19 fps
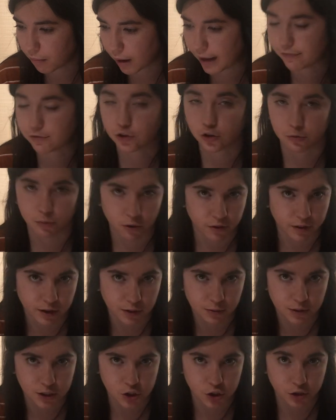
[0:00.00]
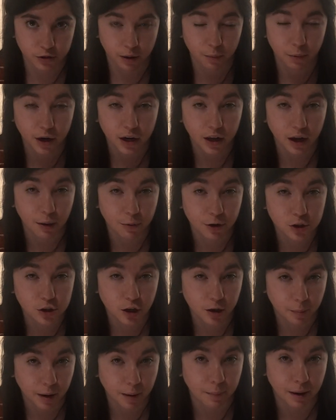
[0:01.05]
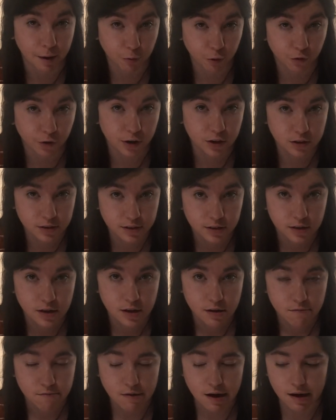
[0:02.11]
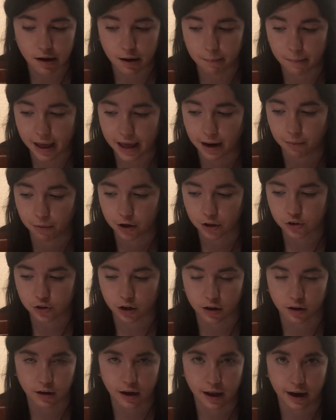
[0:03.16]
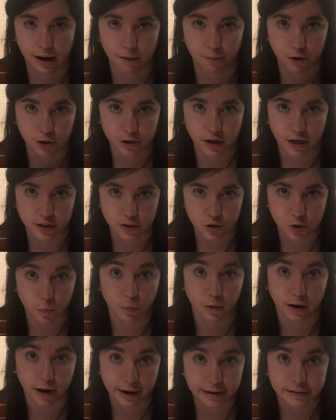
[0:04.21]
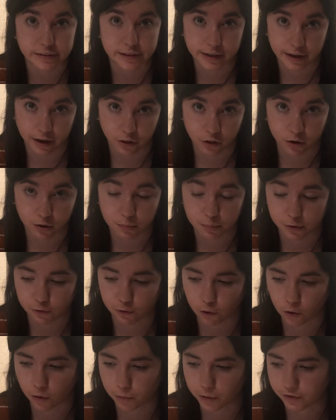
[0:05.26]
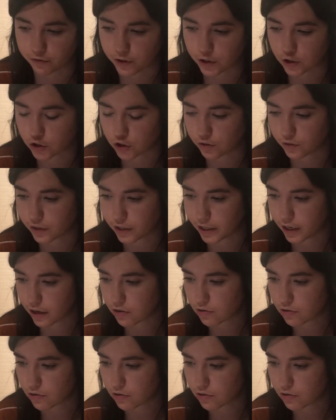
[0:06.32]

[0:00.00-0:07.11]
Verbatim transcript: I have two more things we need to do. I want to I want to talk about a Bible verse, um, and I want to talk and I want us to pray together before we finish the video.